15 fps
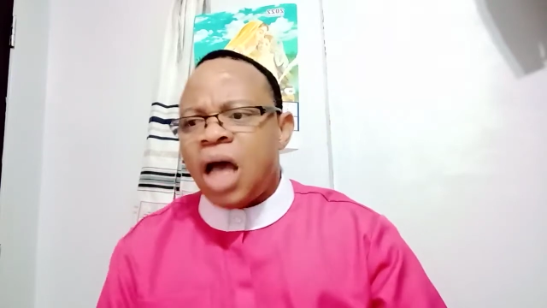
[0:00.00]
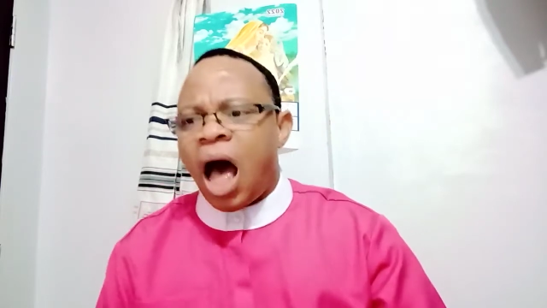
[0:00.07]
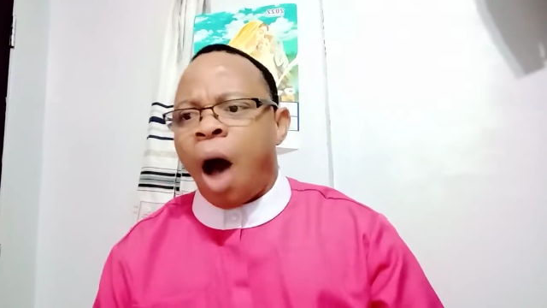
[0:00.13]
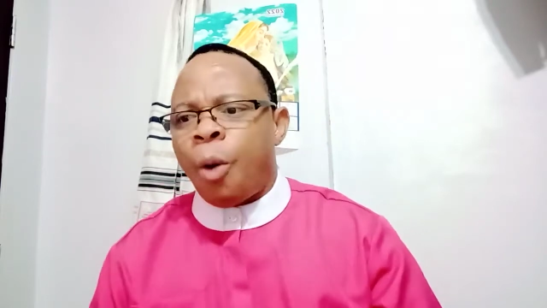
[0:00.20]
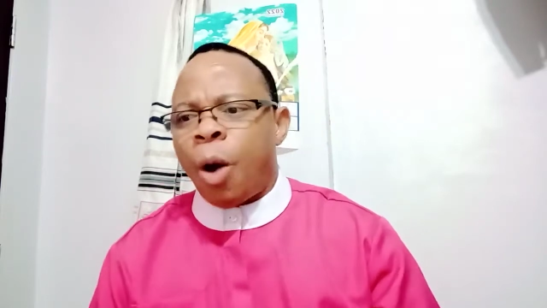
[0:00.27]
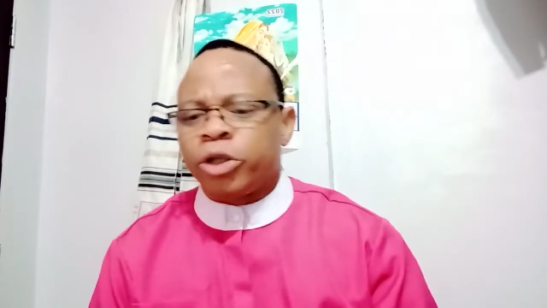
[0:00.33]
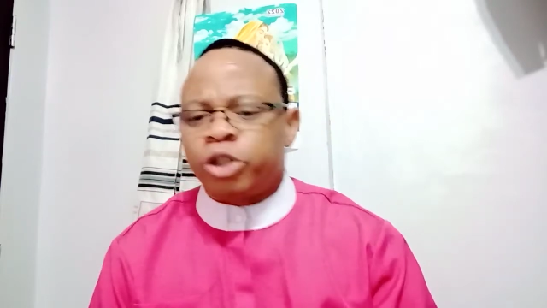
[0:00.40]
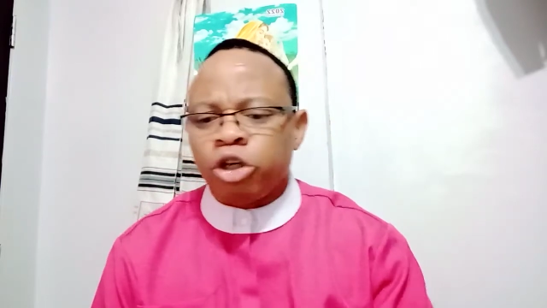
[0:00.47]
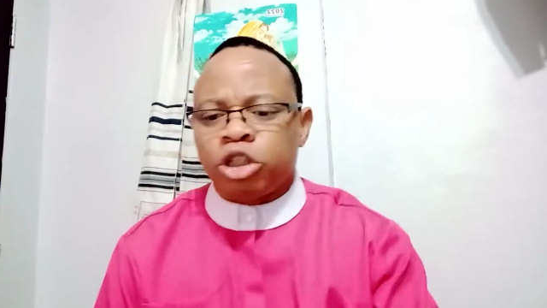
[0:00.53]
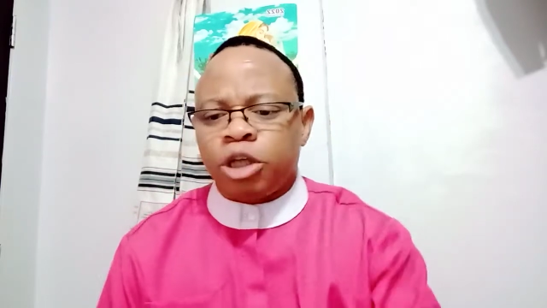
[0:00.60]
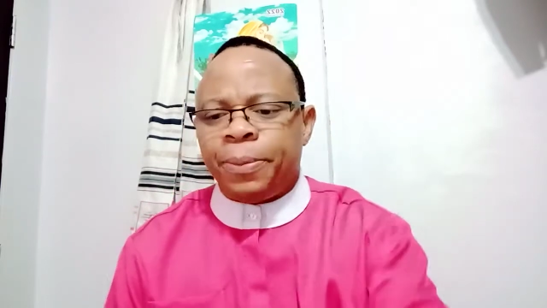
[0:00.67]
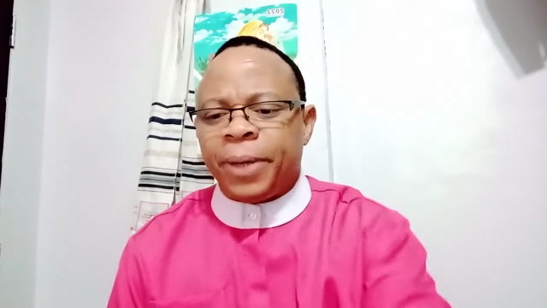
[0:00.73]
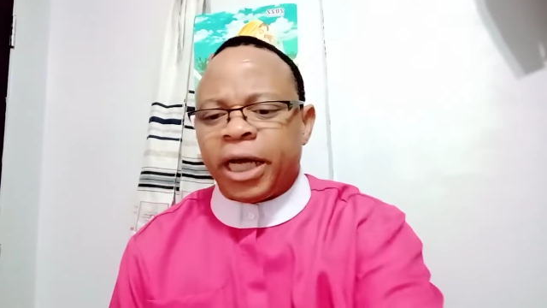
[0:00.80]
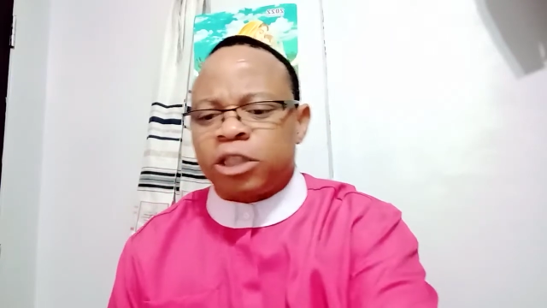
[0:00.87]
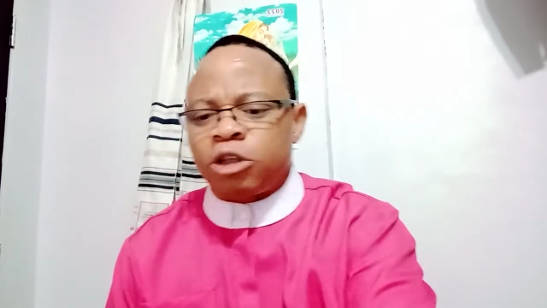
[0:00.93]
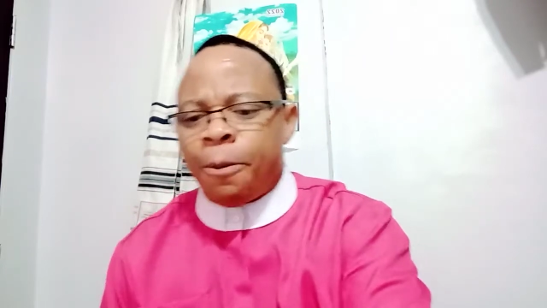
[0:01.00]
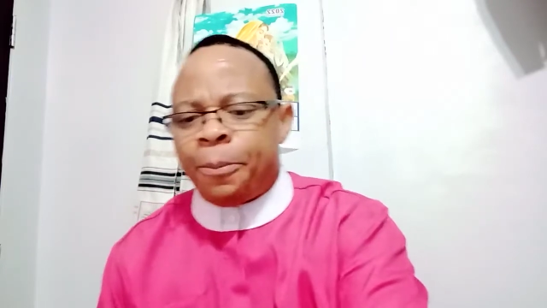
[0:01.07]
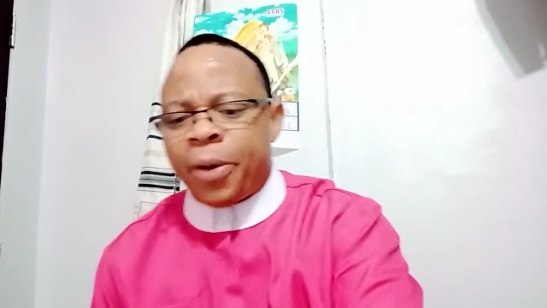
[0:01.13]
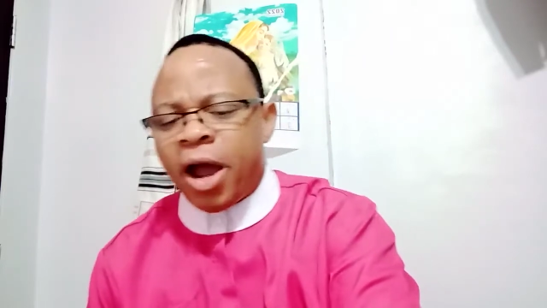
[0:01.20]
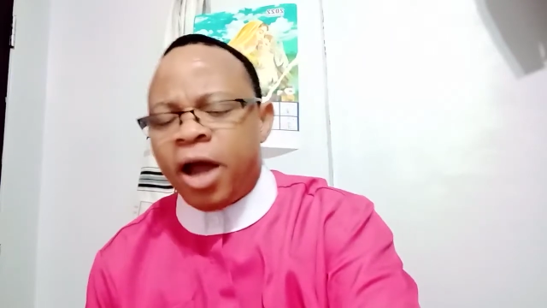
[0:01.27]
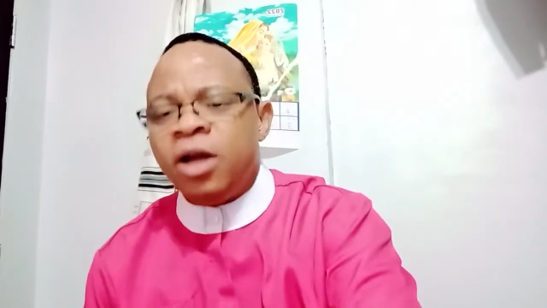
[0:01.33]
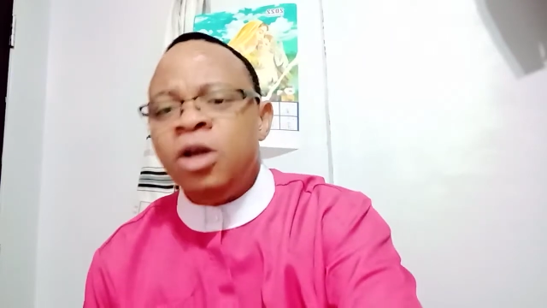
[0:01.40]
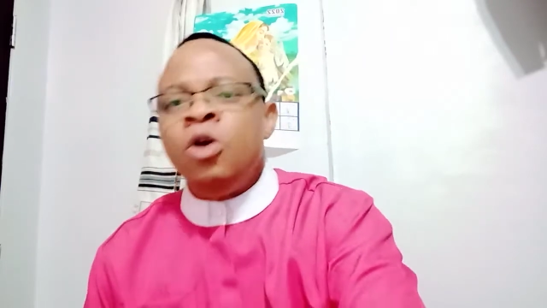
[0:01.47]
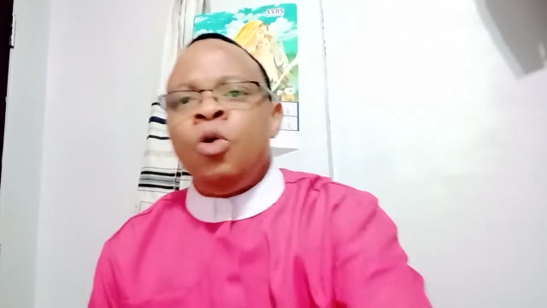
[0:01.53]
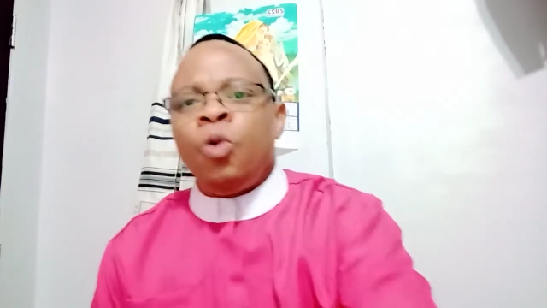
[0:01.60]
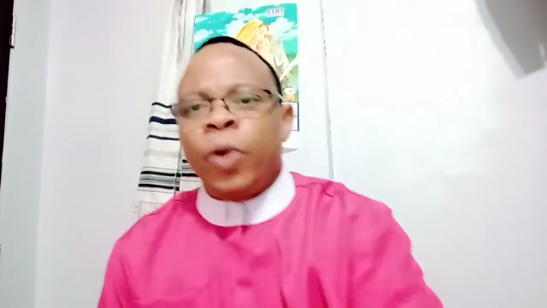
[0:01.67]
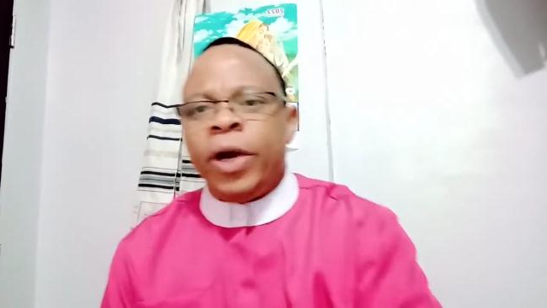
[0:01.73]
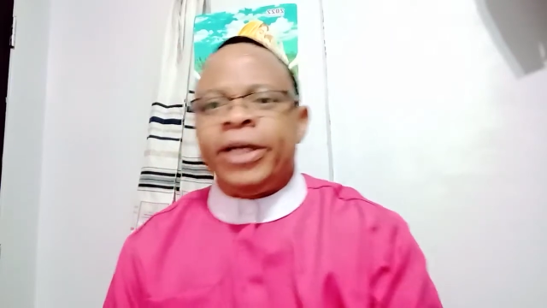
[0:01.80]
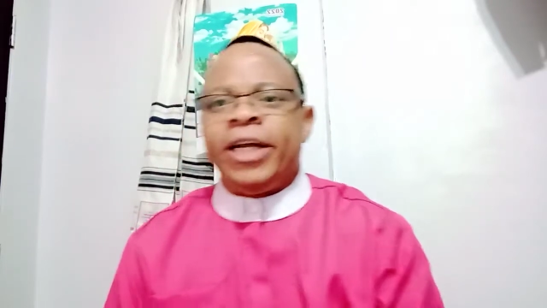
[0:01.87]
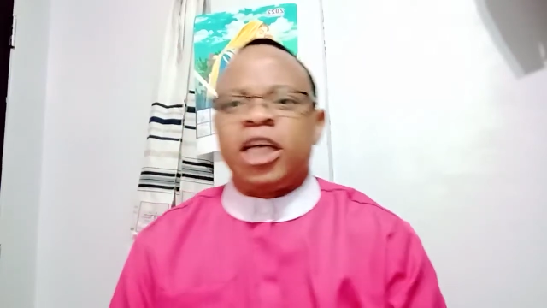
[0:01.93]
I want you to begin to pray
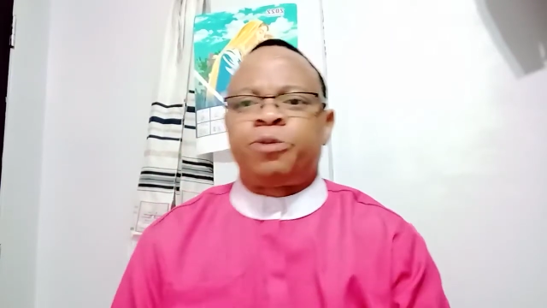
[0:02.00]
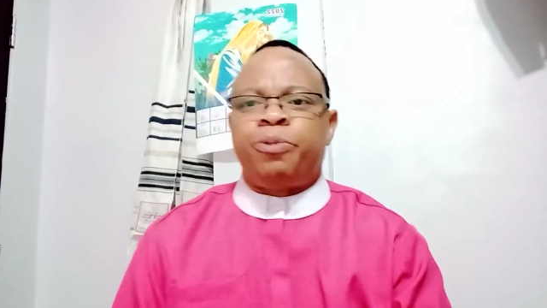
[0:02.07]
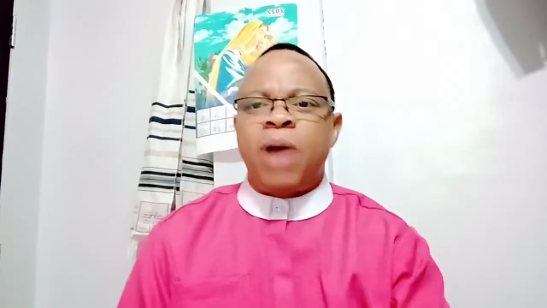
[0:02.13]
with this